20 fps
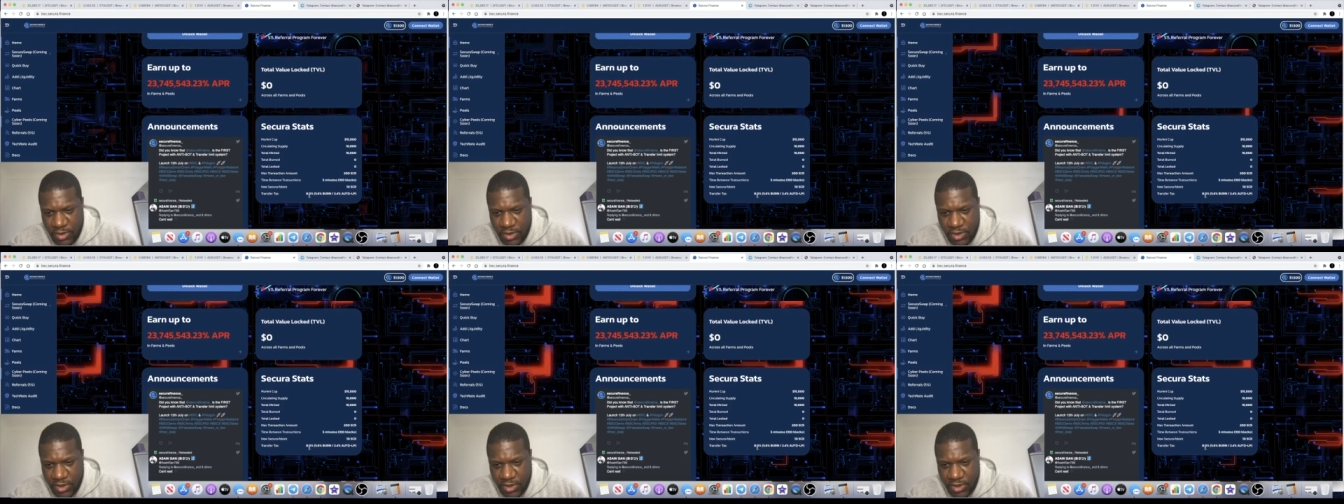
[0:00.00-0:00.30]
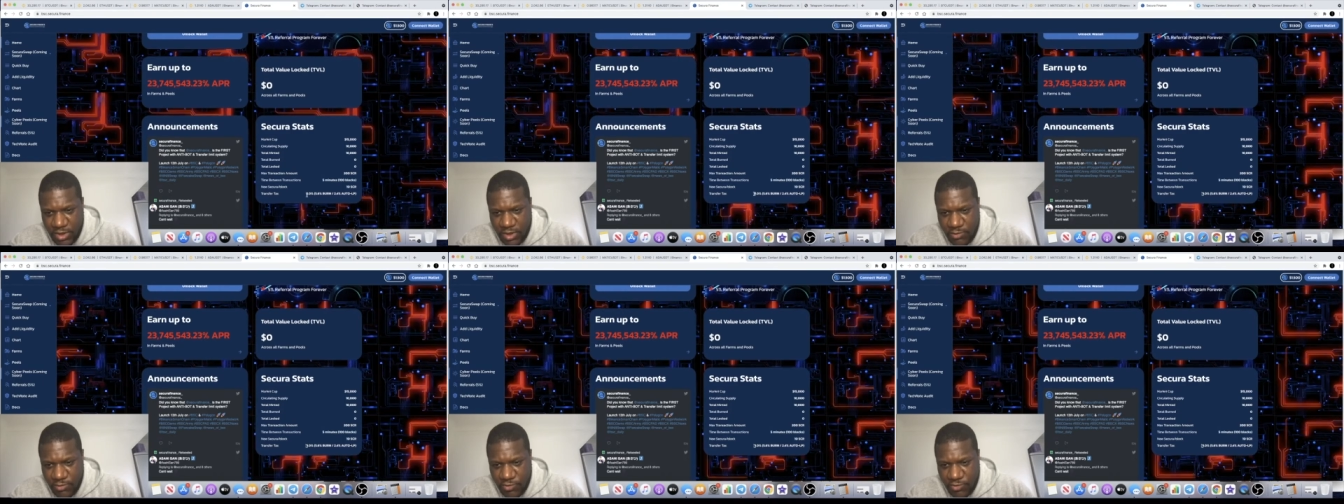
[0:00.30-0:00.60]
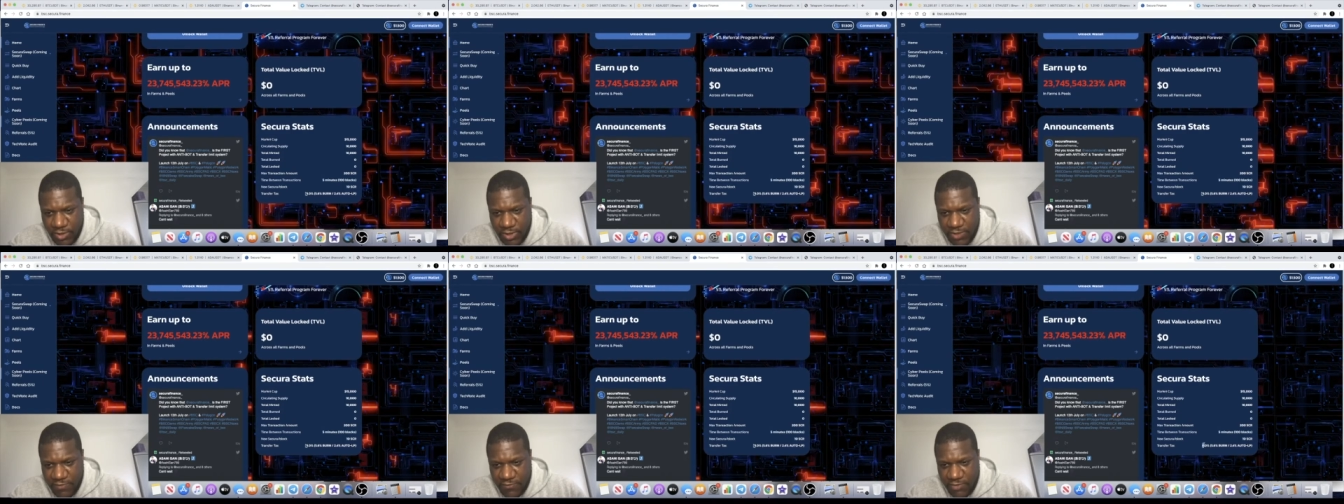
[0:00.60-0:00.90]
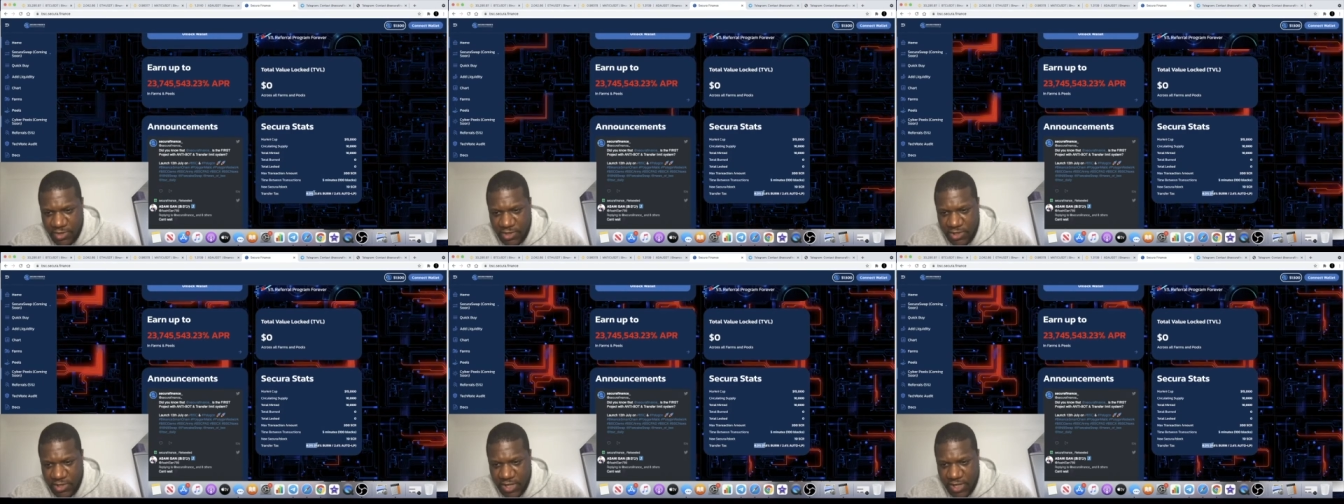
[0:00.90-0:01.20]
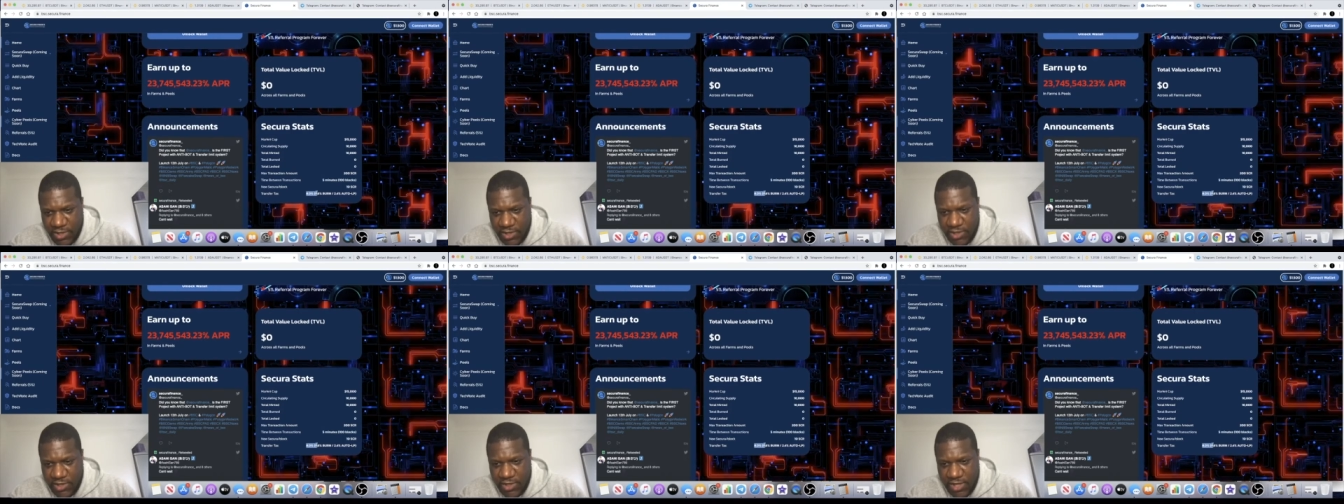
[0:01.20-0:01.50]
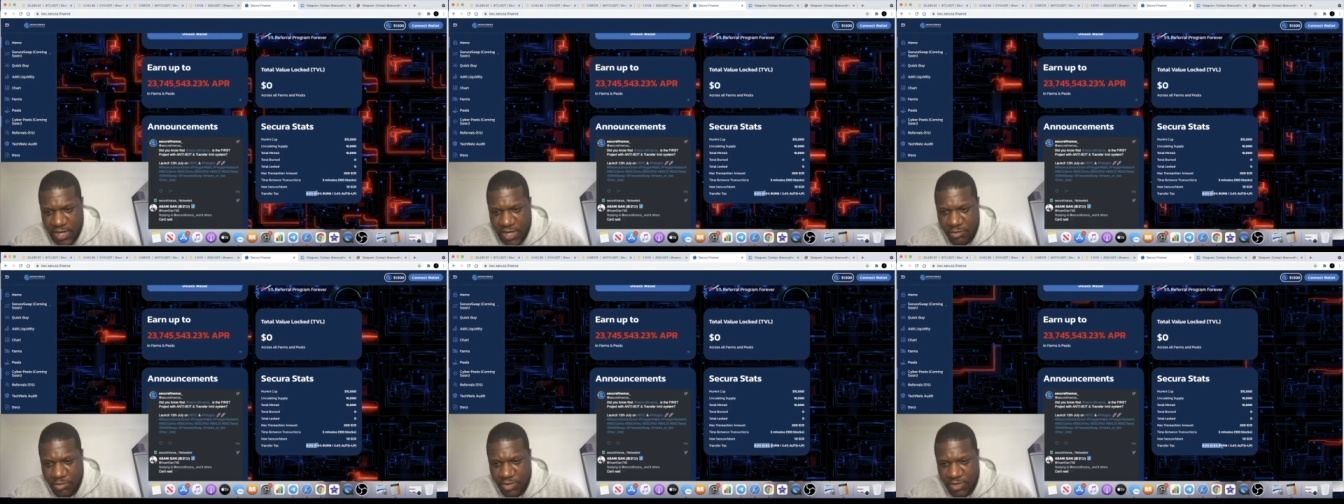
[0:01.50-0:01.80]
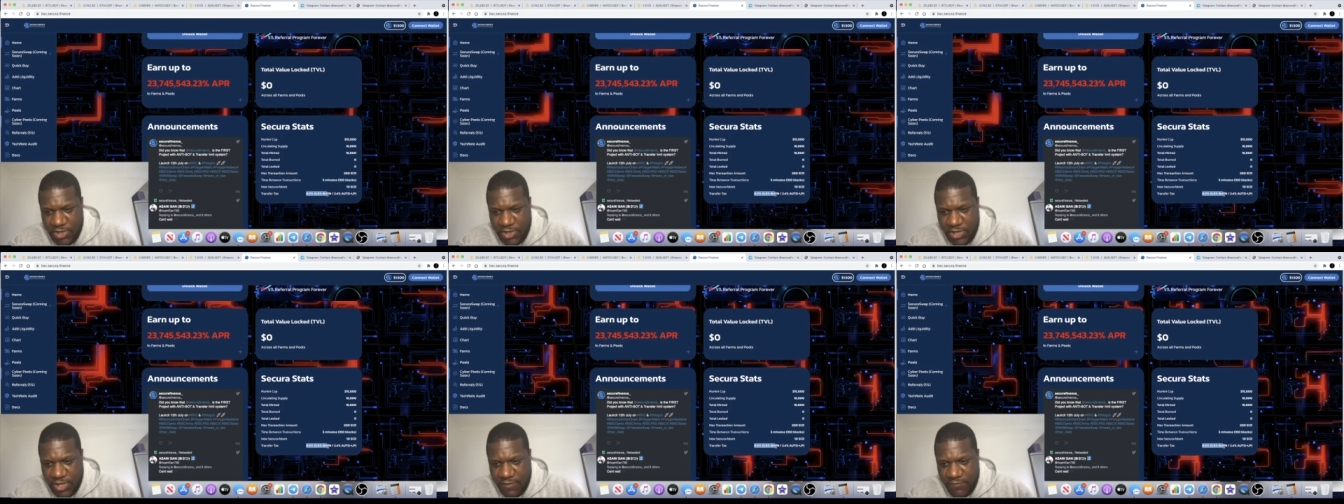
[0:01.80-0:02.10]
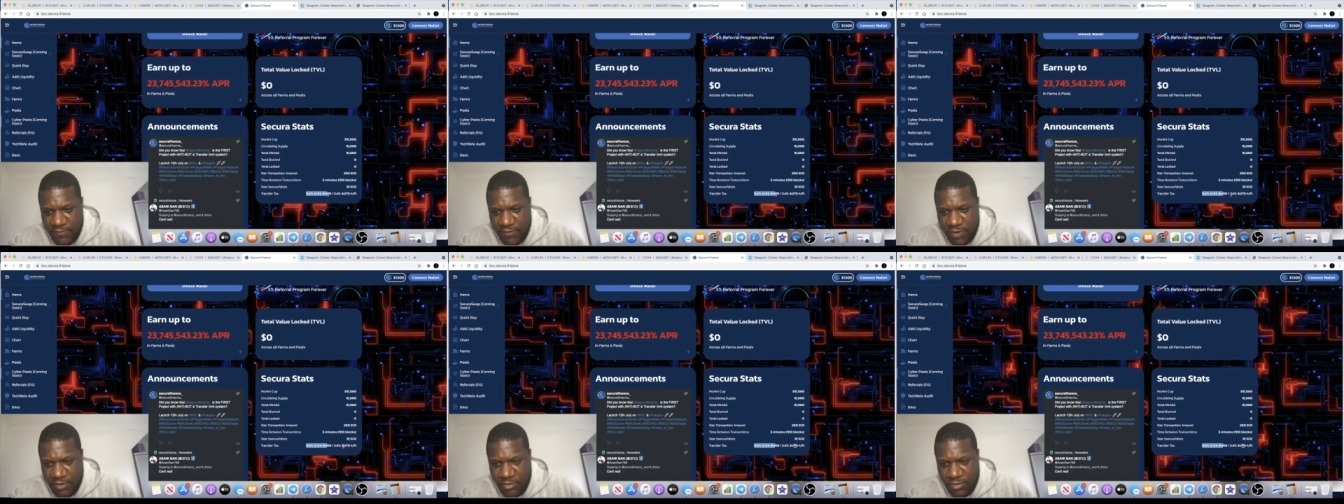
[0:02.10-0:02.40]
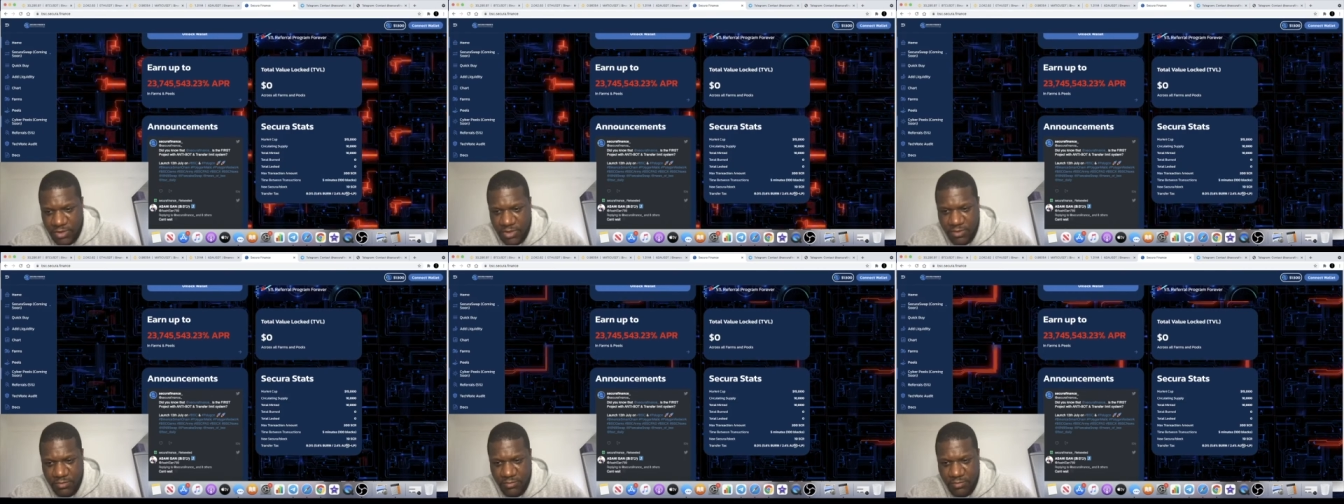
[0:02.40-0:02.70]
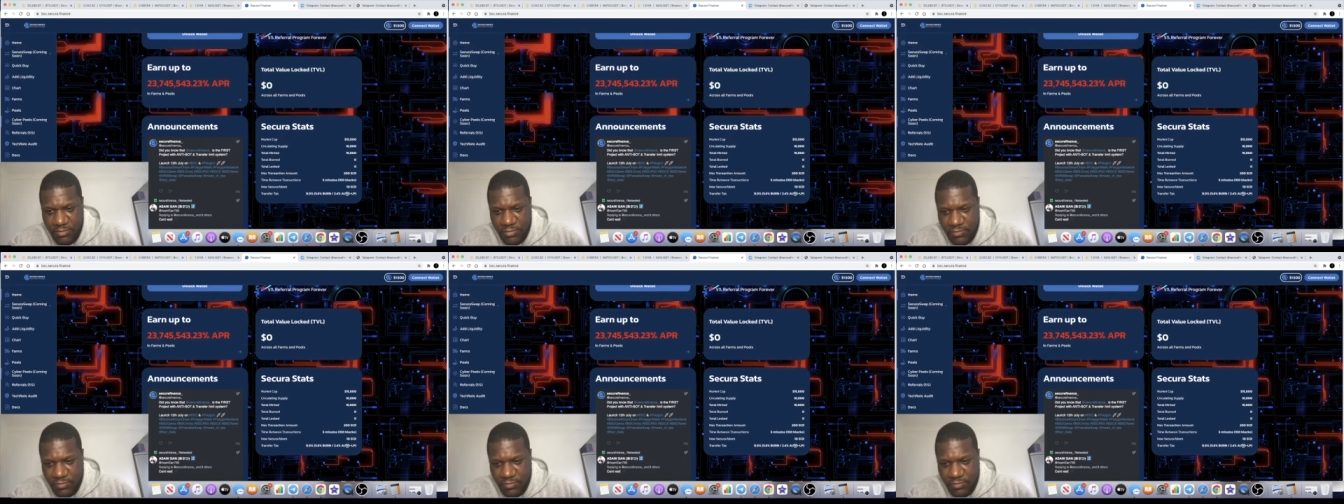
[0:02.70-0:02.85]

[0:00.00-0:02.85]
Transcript: Um, transfer tax is 8%, 5%,